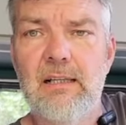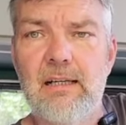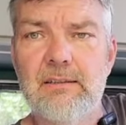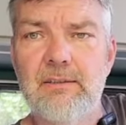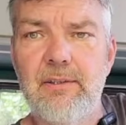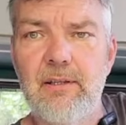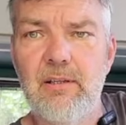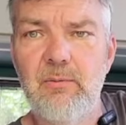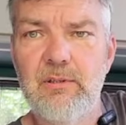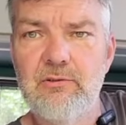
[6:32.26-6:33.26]
and
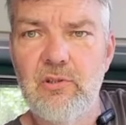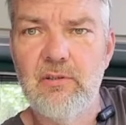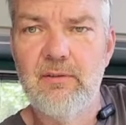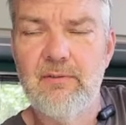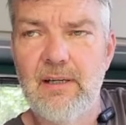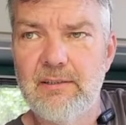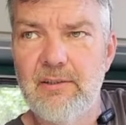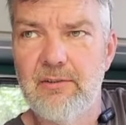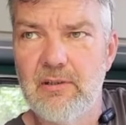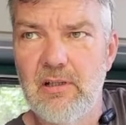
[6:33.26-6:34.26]
we enjoy the
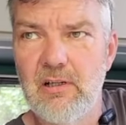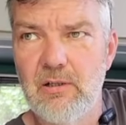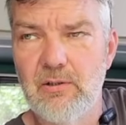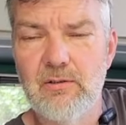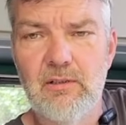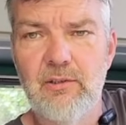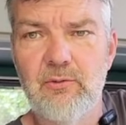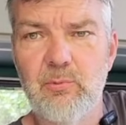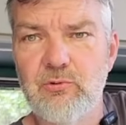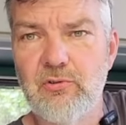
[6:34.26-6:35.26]
van as a car
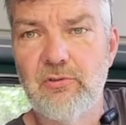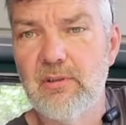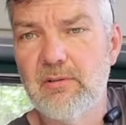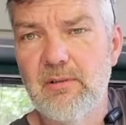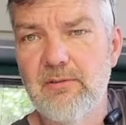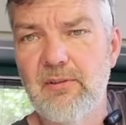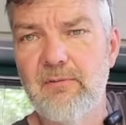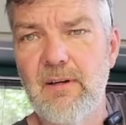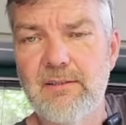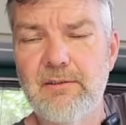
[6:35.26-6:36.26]
as much as a
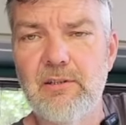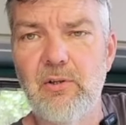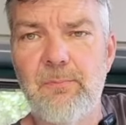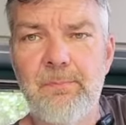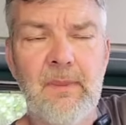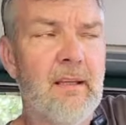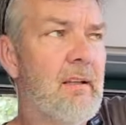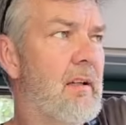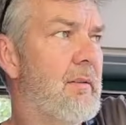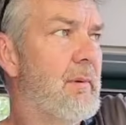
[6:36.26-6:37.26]
van, you know.
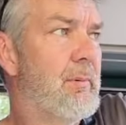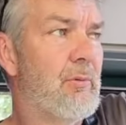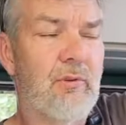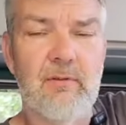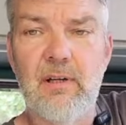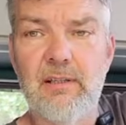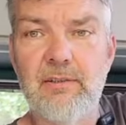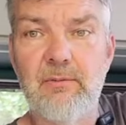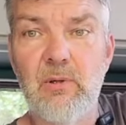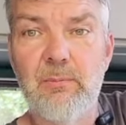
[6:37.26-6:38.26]
And the beauty of that
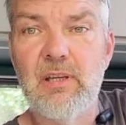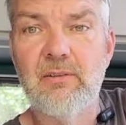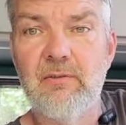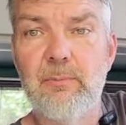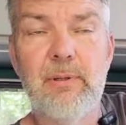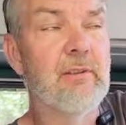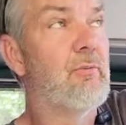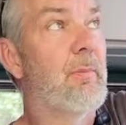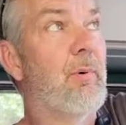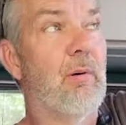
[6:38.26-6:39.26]
is when we get to the
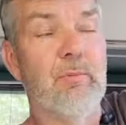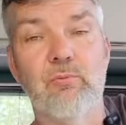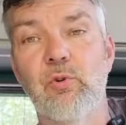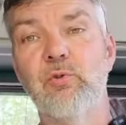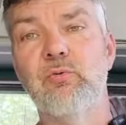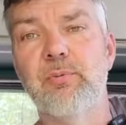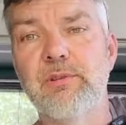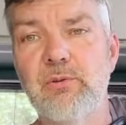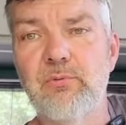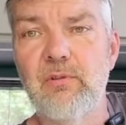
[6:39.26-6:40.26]
beach, we pop the roof,
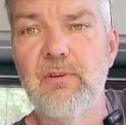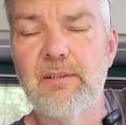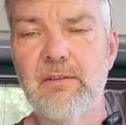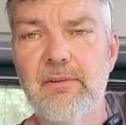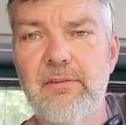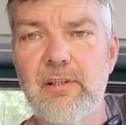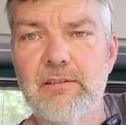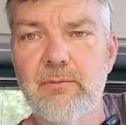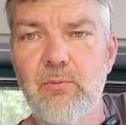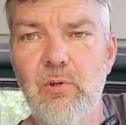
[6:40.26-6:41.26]
we use the van at the
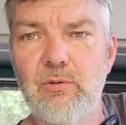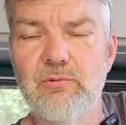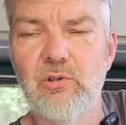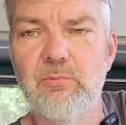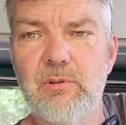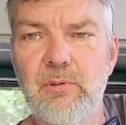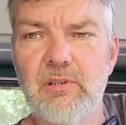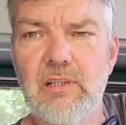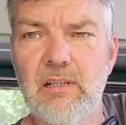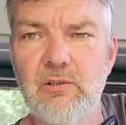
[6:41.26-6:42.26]
side of a road. Normally we
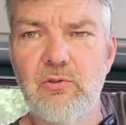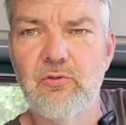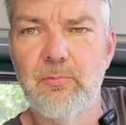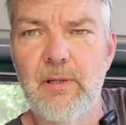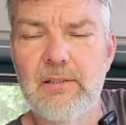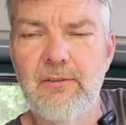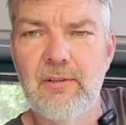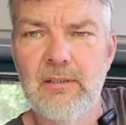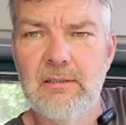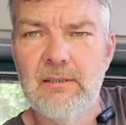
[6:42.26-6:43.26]
can get a good space